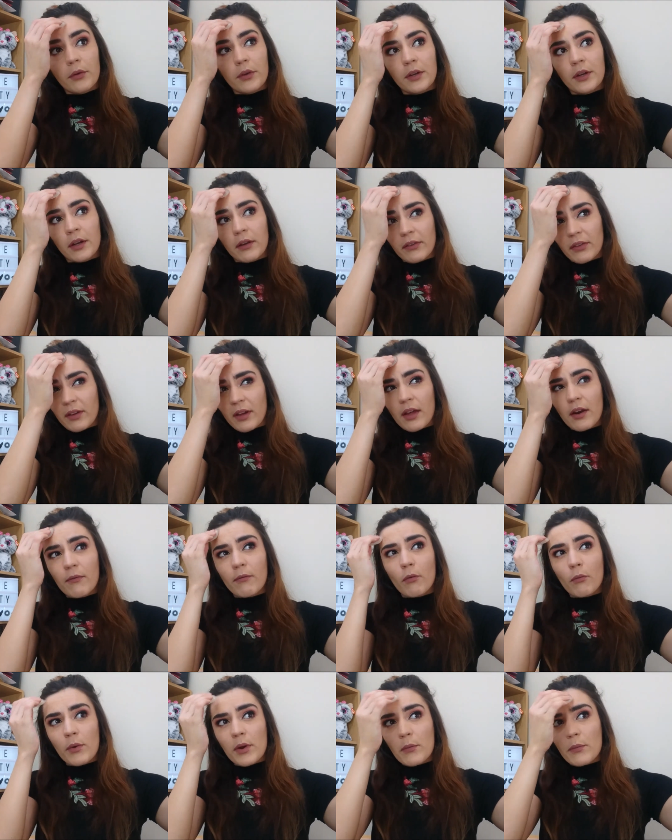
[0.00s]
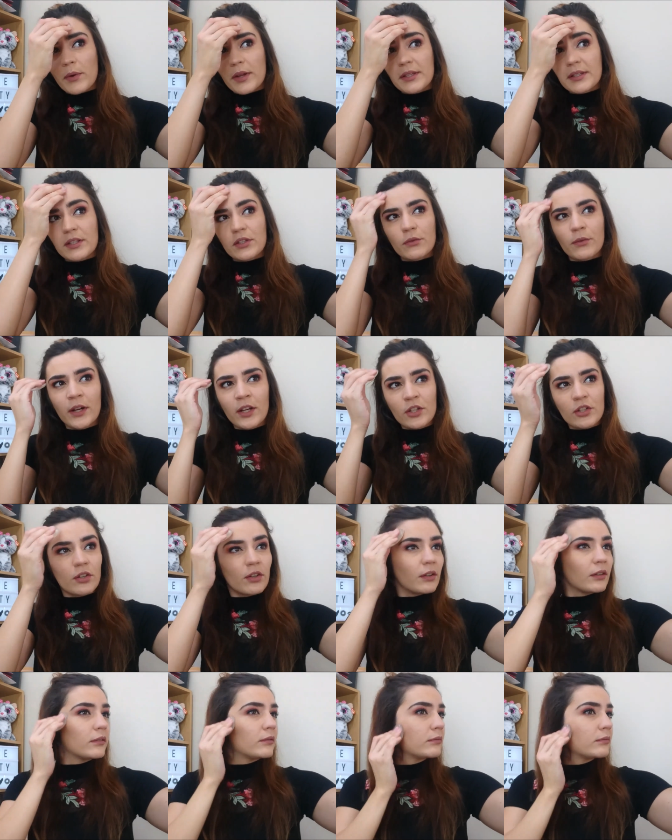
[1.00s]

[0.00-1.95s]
yeah, it's a kind of a win-win situation.